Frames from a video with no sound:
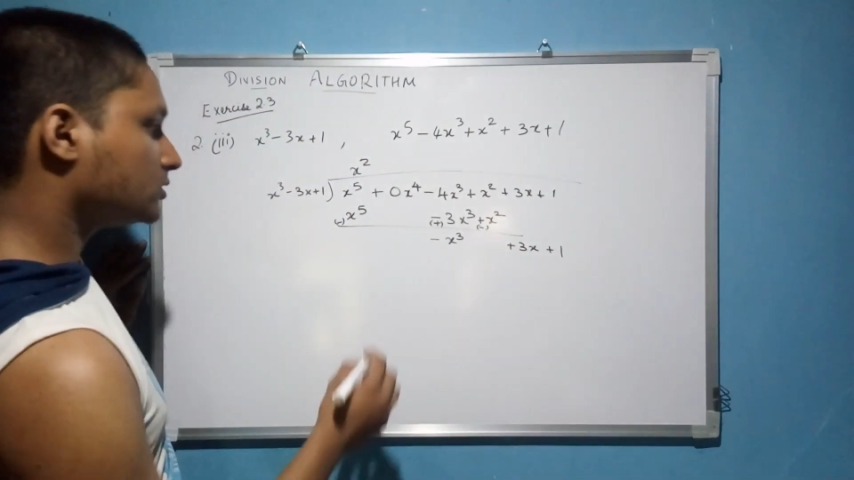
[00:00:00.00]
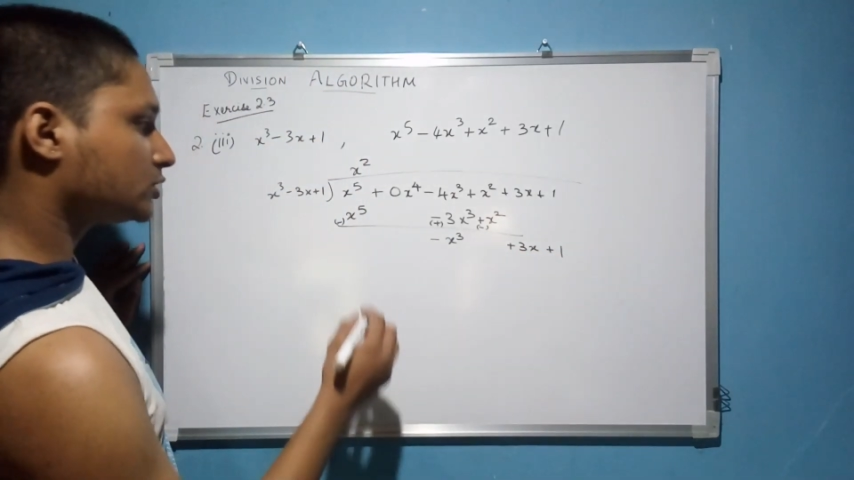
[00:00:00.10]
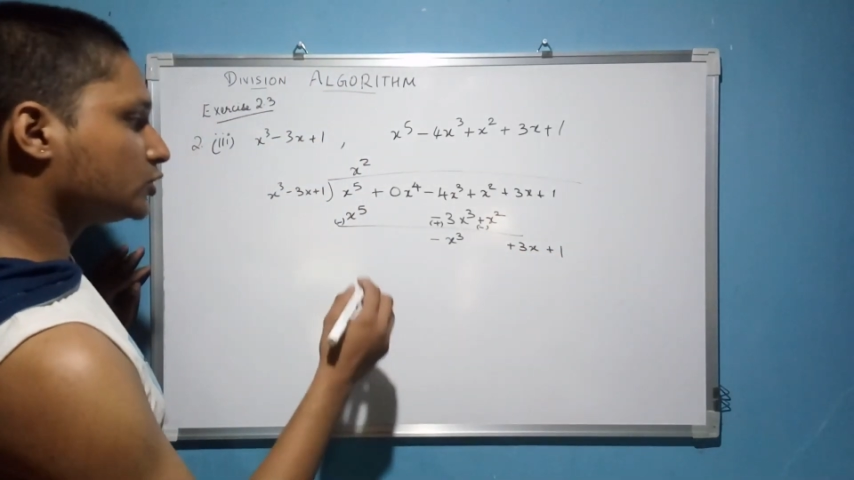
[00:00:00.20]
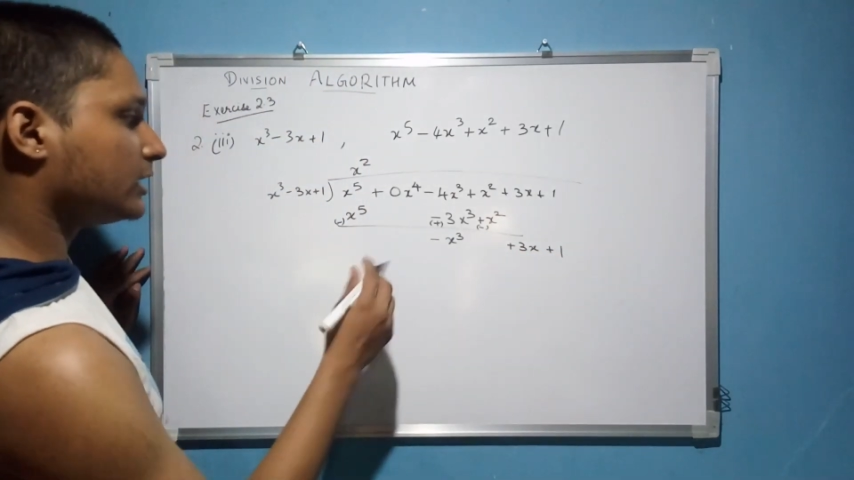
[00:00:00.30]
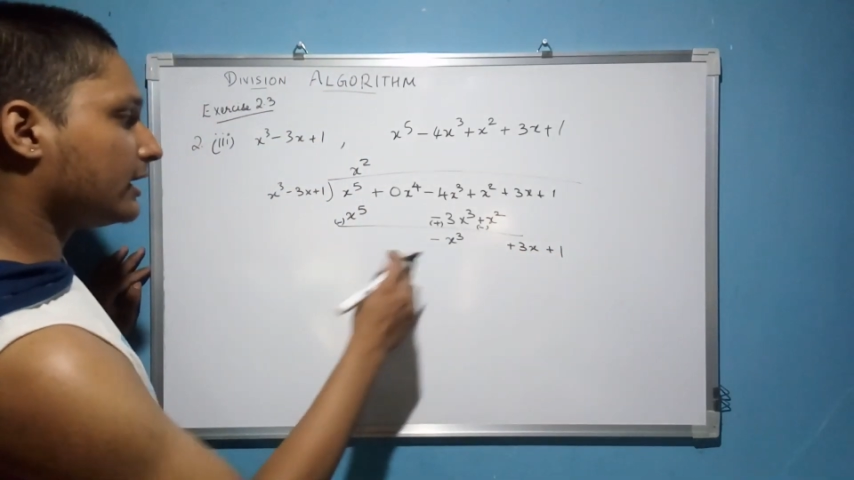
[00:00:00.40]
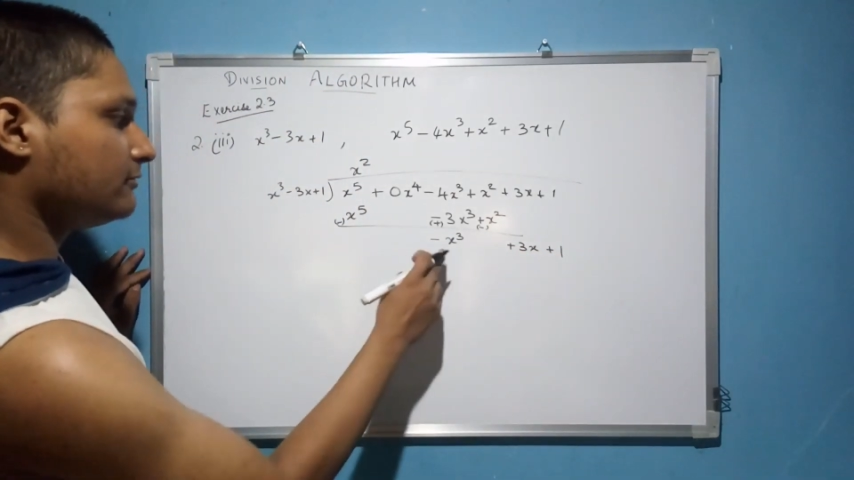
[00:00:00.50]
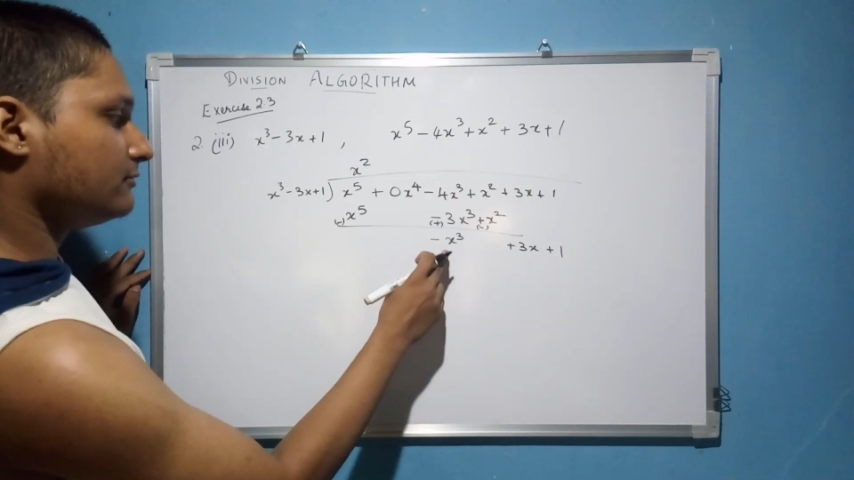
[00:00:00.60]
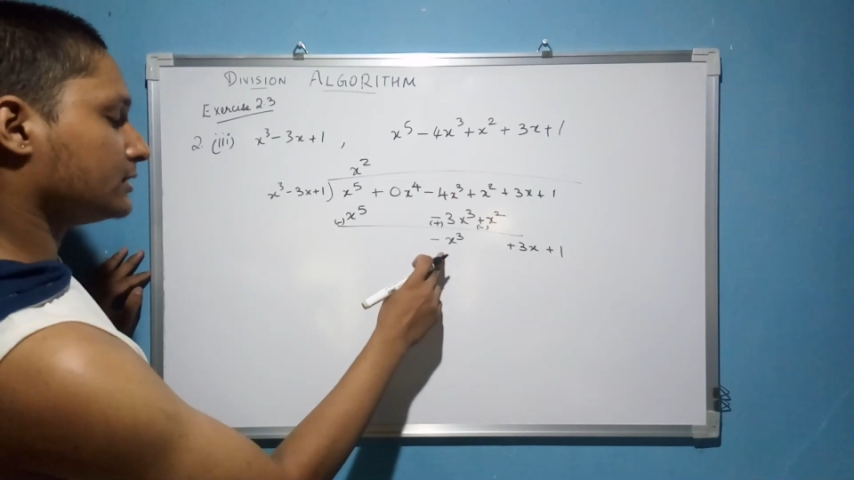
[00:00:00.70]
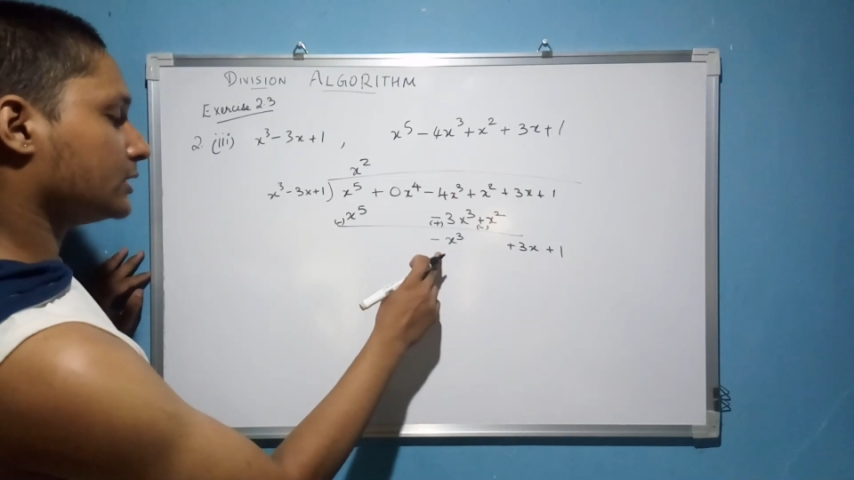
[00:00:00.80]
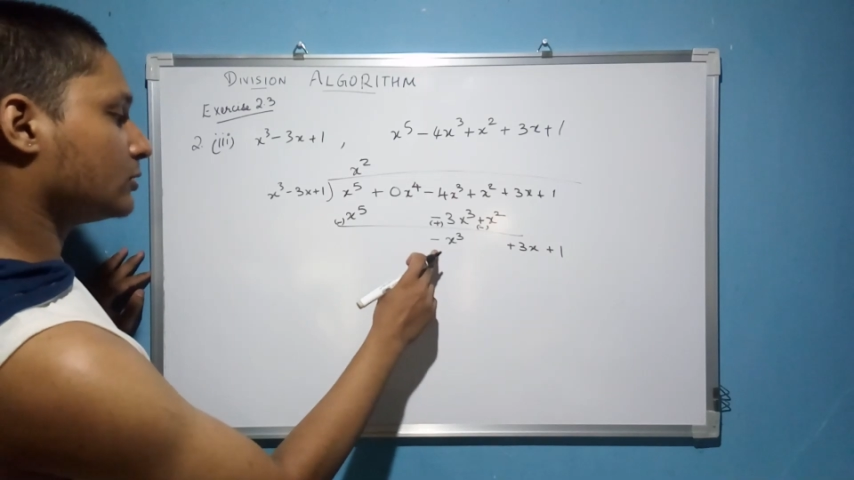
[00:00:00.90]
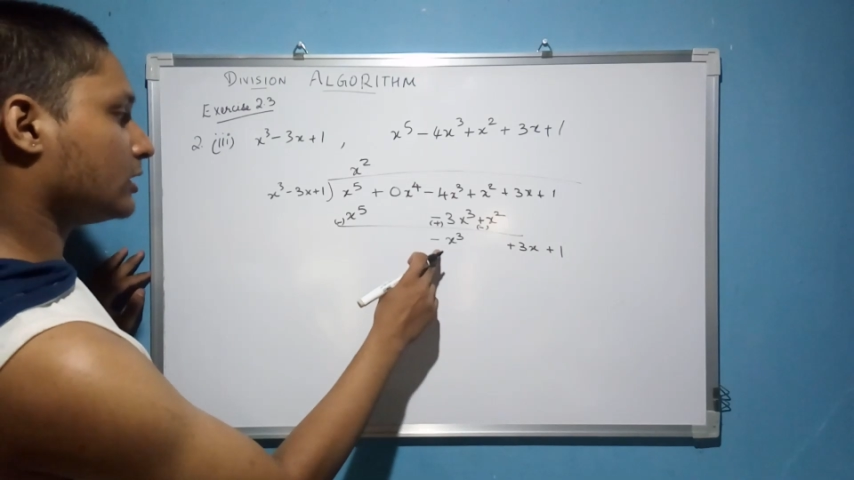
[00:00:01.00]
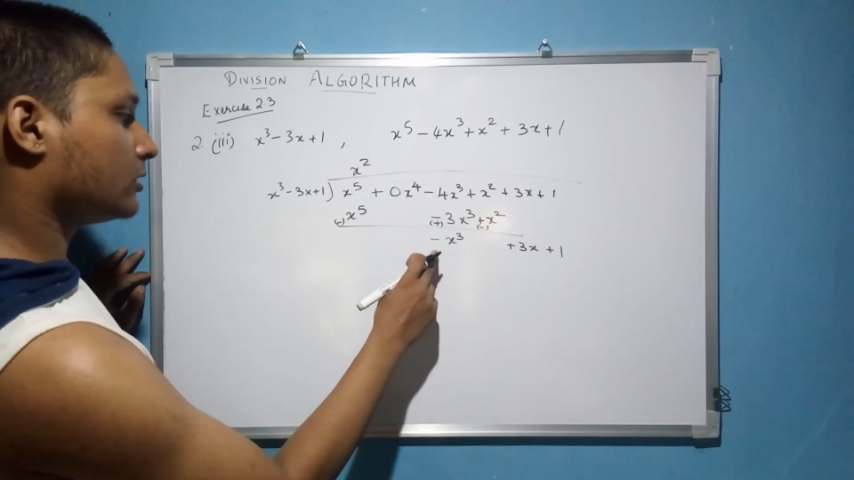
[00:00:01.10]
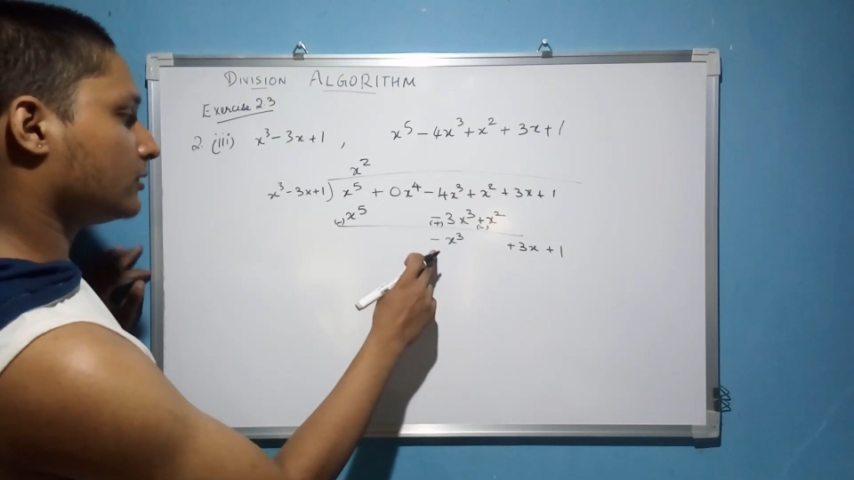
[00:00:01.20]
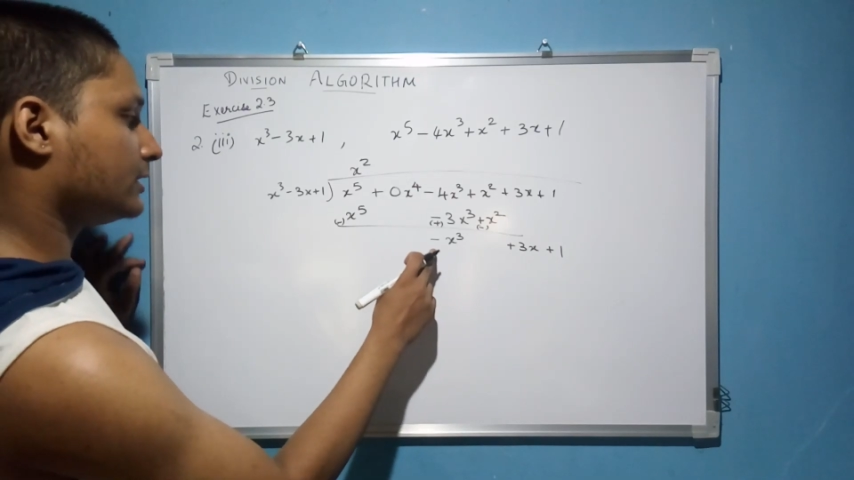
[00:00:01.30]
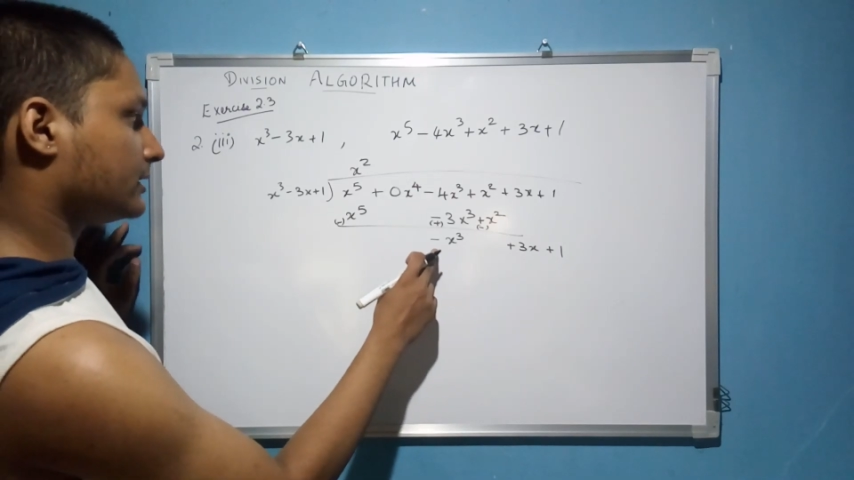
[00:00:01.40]
So now you
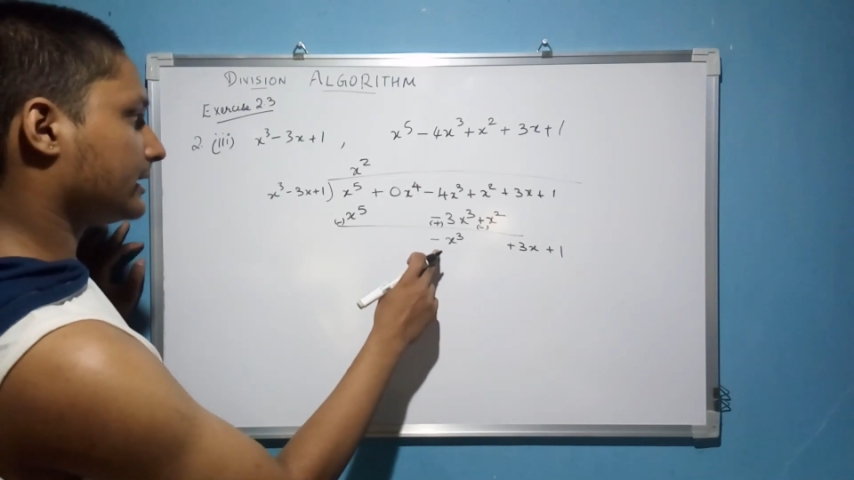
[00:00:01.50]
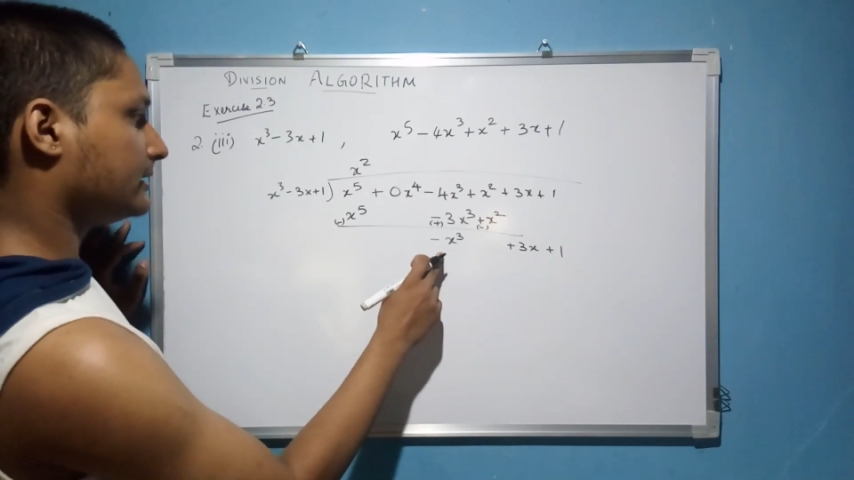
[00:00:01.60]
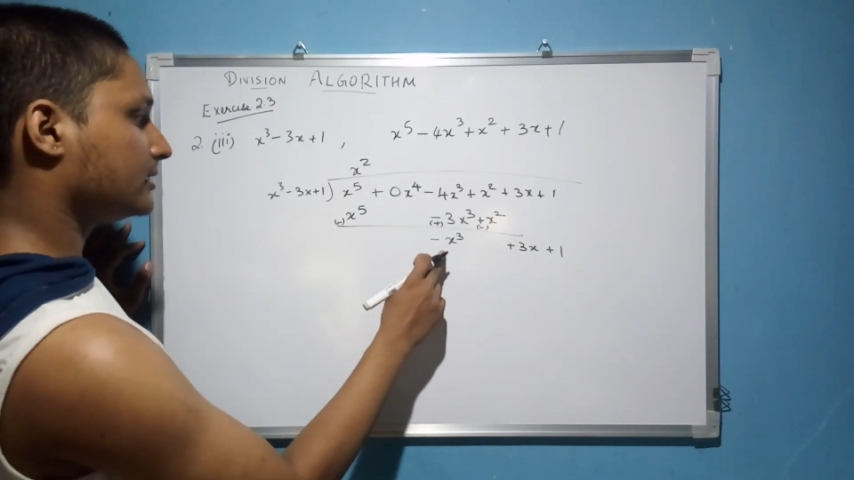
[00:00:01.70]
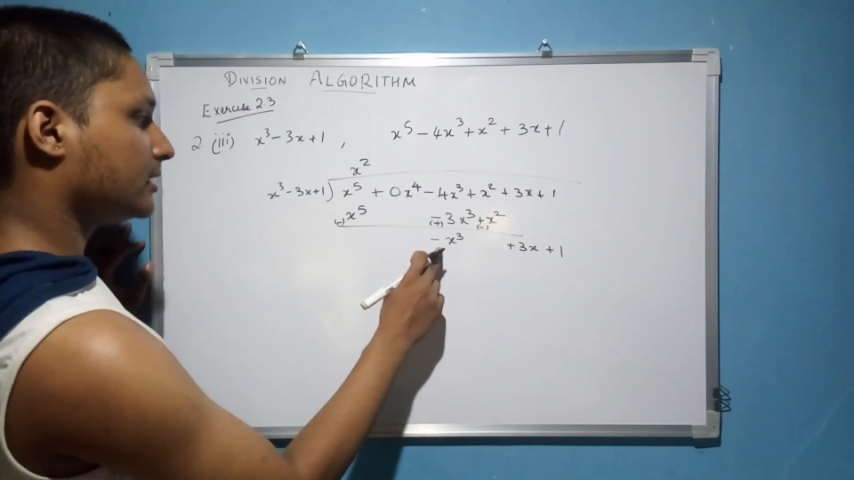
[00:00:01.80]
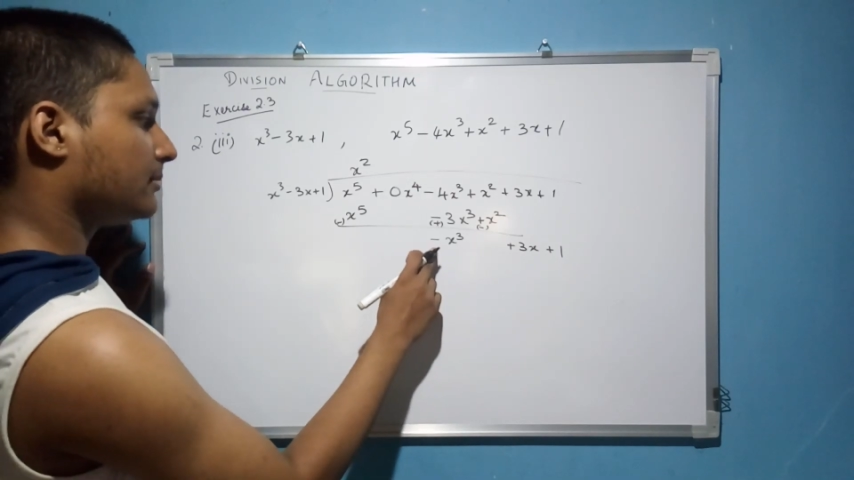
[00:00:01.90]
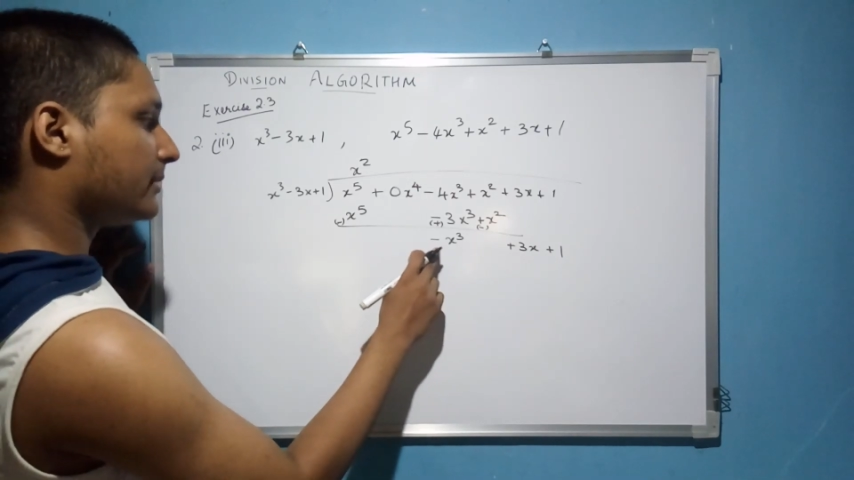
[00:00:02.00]
are going to get